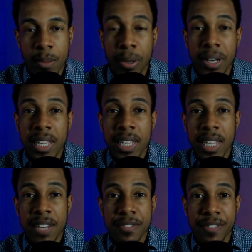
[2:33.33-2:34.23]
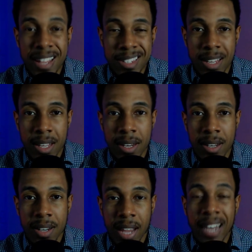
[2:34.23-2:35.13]
But he invested
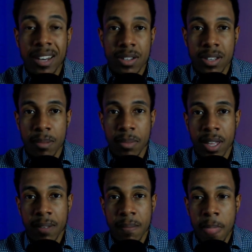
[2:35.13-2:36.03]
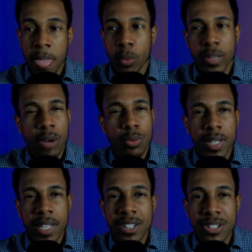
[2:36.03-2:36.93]
into something without
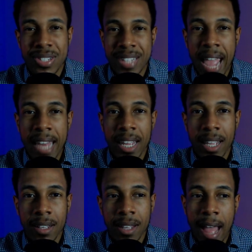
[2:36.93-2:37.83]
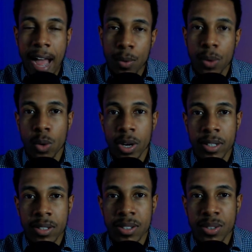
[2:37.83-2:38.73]
really understanding how it
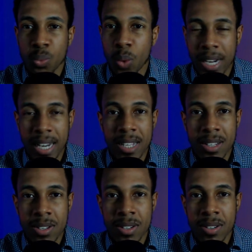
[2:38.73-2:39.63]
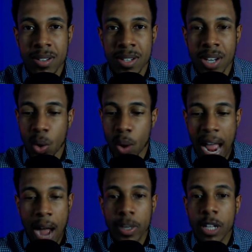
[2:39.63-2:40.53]
works, what it is, or
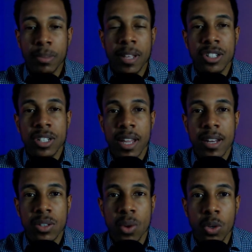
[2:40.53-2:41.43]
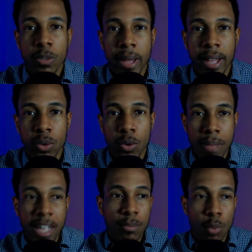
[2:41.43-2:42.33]
how he could potentially get his gold back or
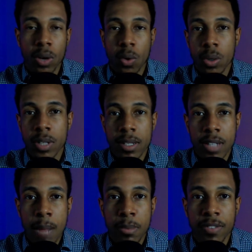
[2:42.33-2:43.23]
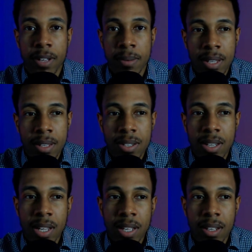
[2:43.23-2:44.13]
make more gold on top of it.
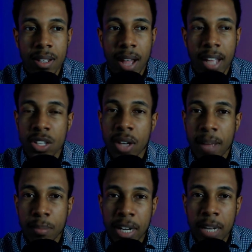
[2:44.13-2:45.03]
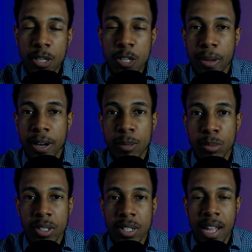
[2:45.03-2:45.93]
See, I bring up this
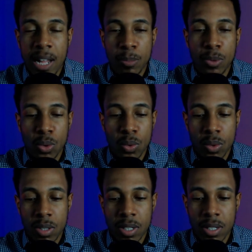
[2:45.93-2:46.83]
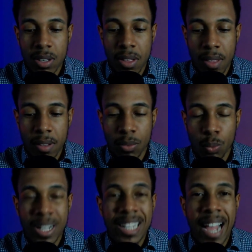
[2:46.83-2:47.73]
parable to help you to
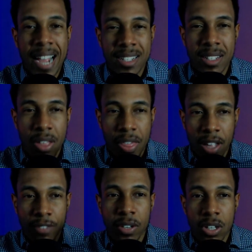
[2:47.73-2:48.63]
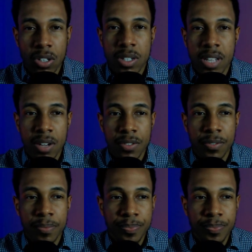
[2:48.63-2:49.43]
realize and to think for yourself.